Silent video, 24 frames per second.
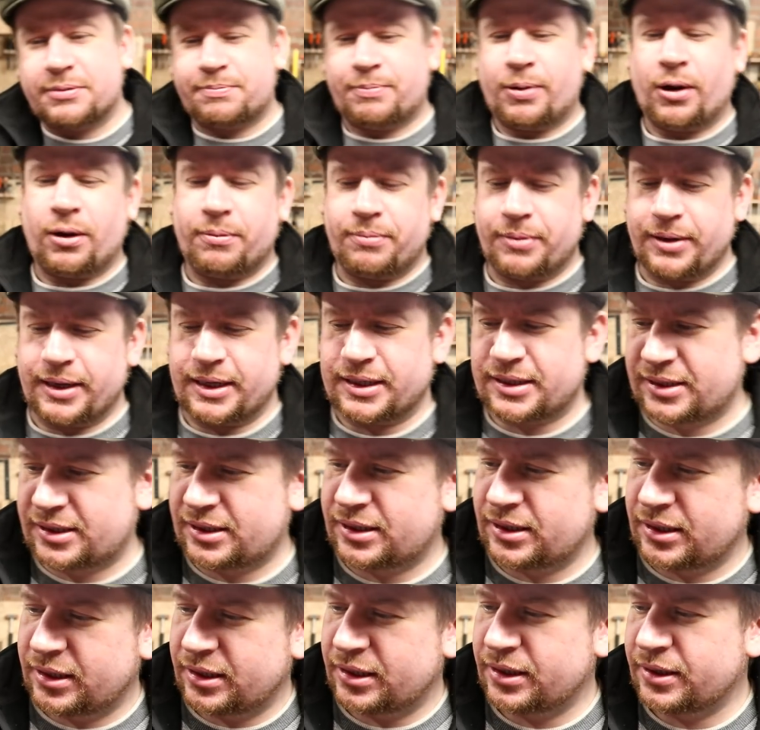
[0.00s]
pop
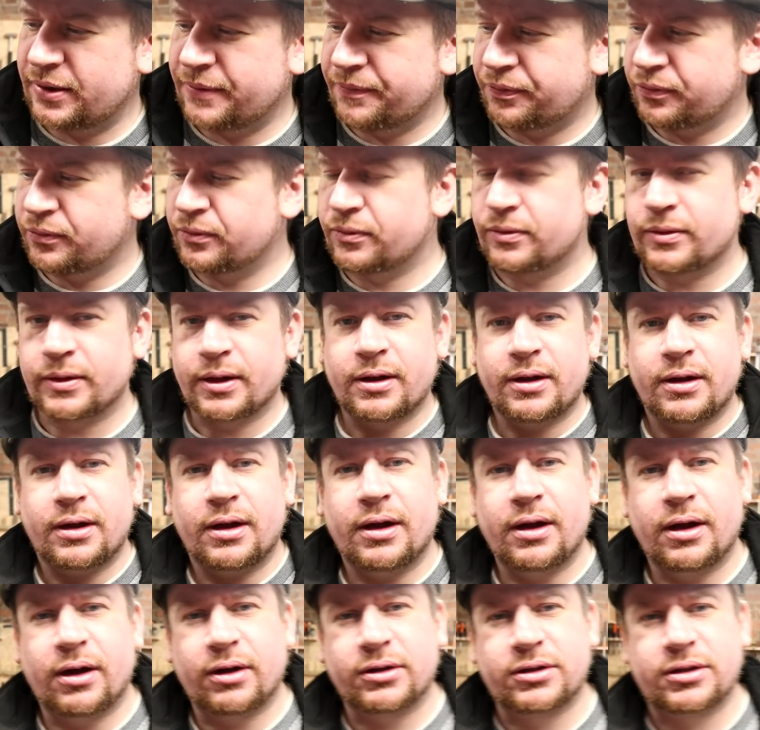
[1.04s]
this
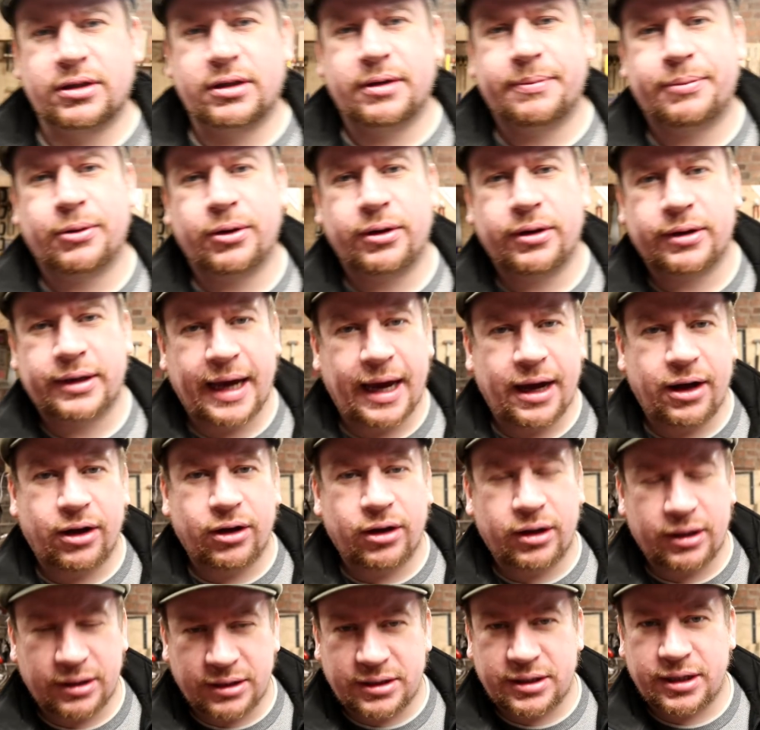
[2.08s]
onto the boil
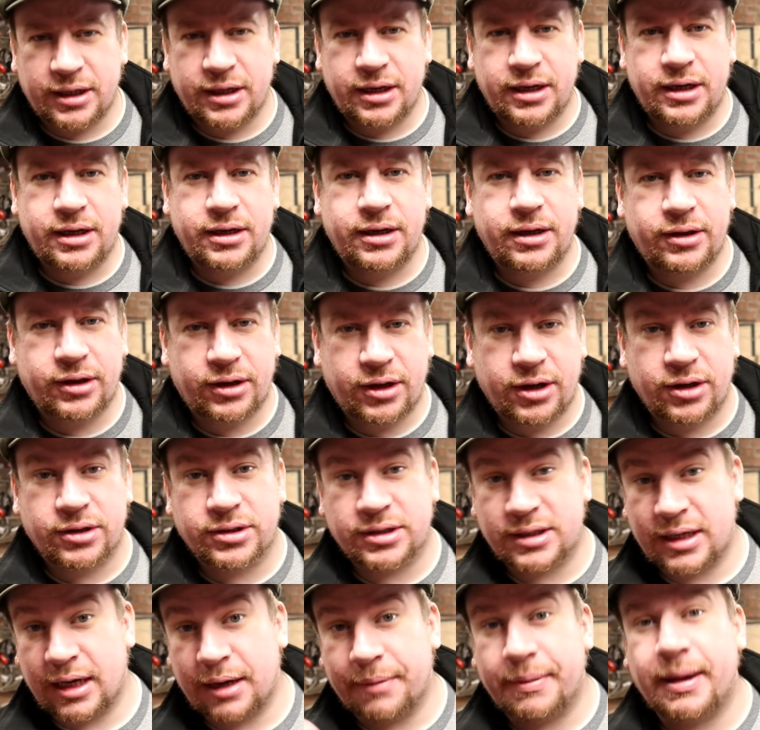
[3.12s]
kettle and turn the
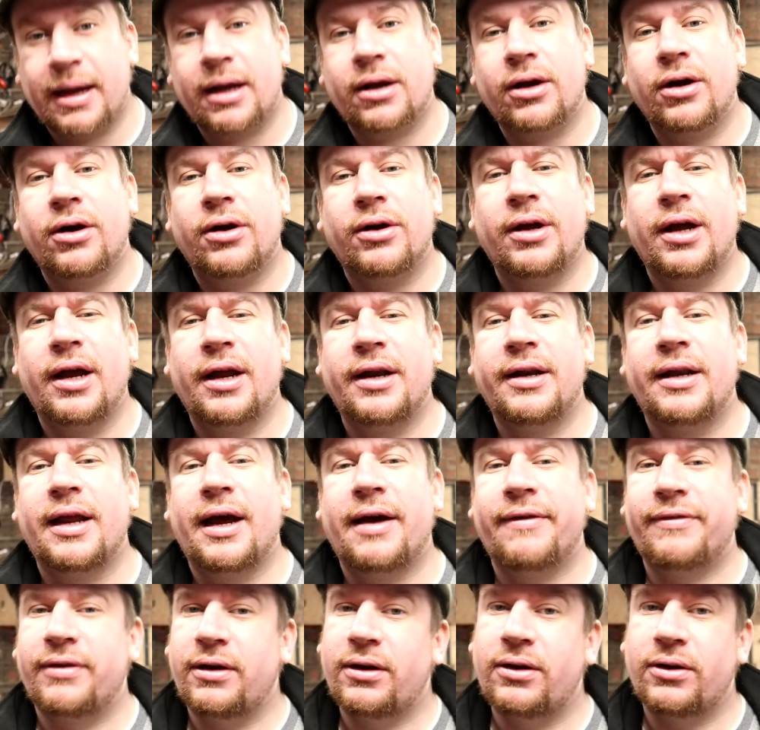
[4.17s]
caustic back on and
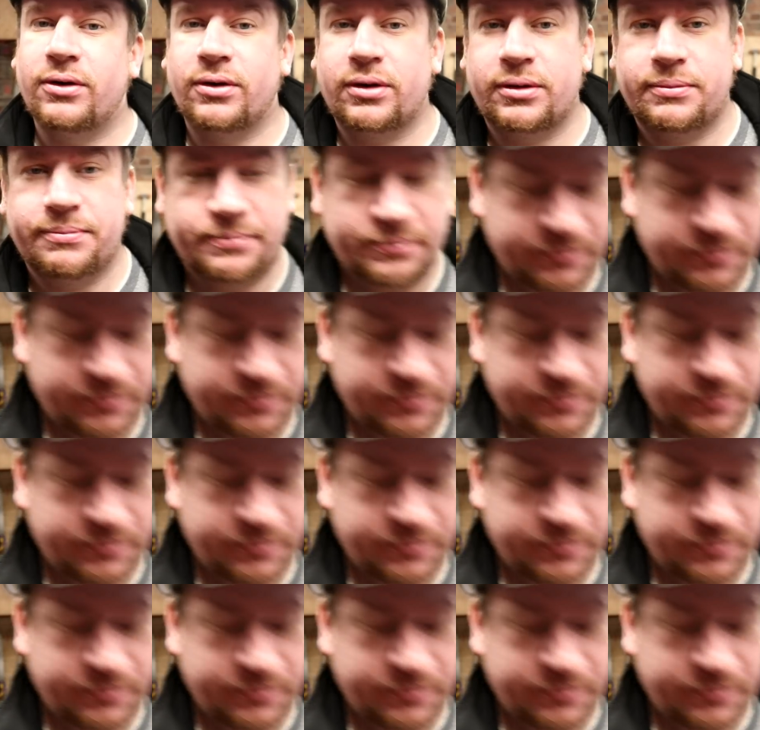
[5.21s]
have a look.